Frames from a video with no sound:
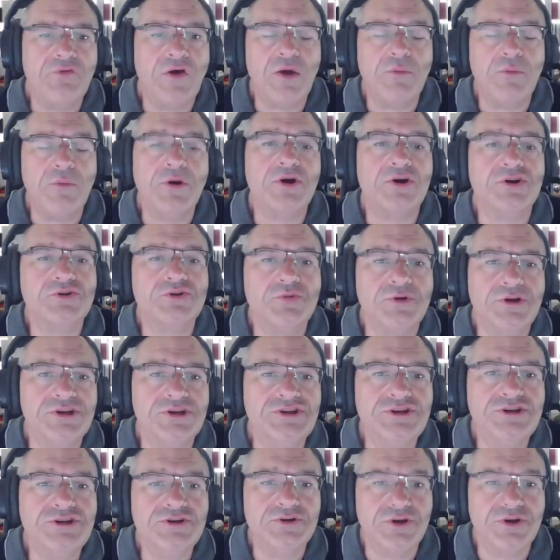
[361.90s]
FileMaker
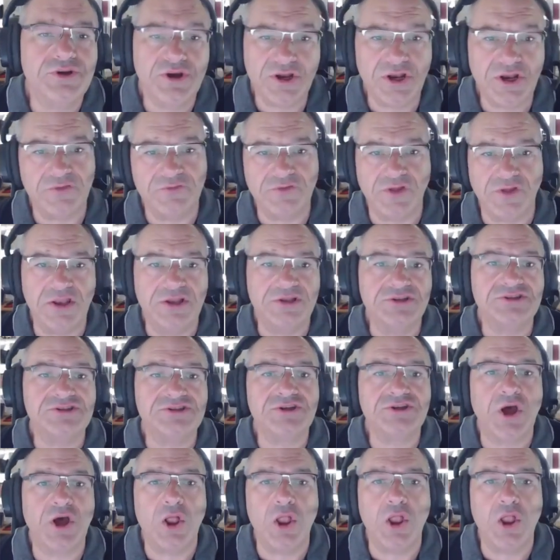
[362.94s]
22. You're gonna have to
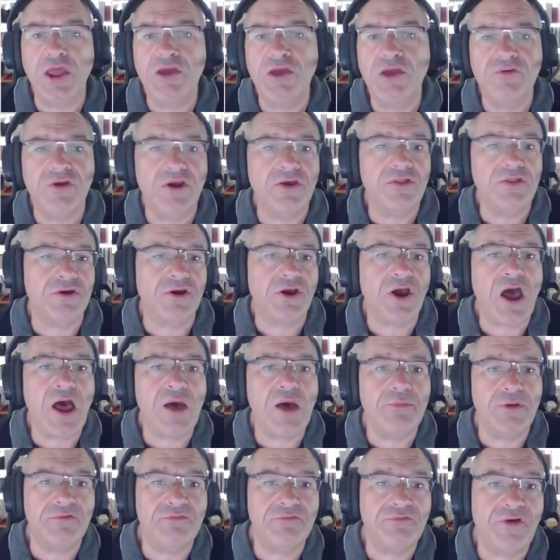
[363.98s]
uninstall every other
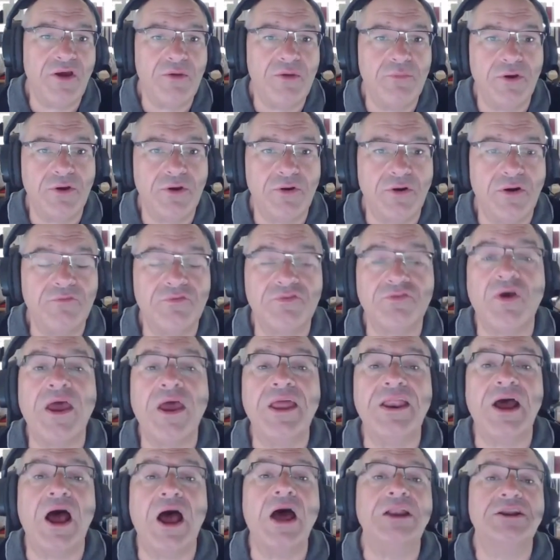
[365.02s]
copy of FileMaker ever. So I
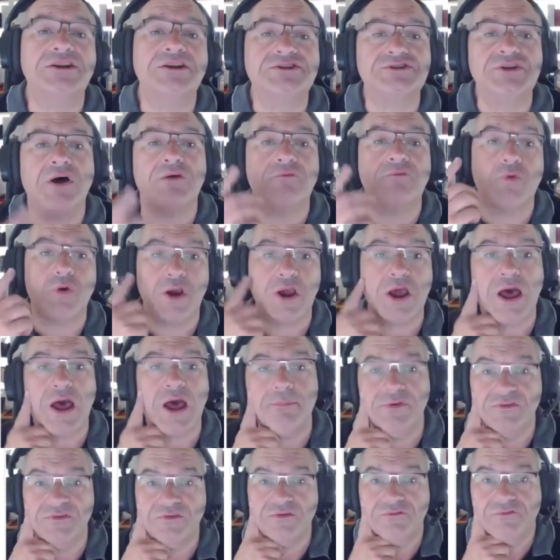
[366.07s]
had to uninstall four
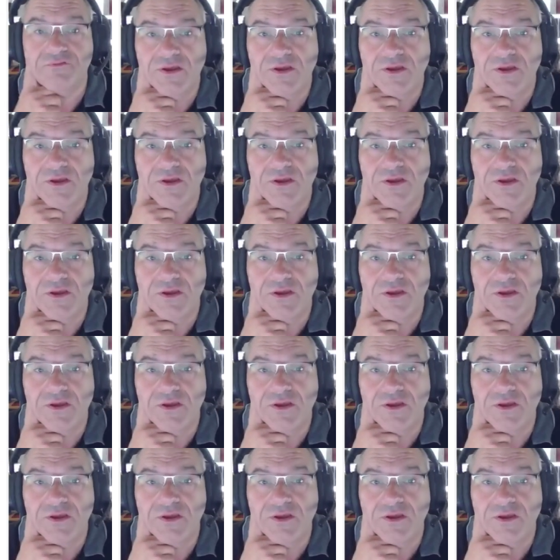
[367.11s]
copies of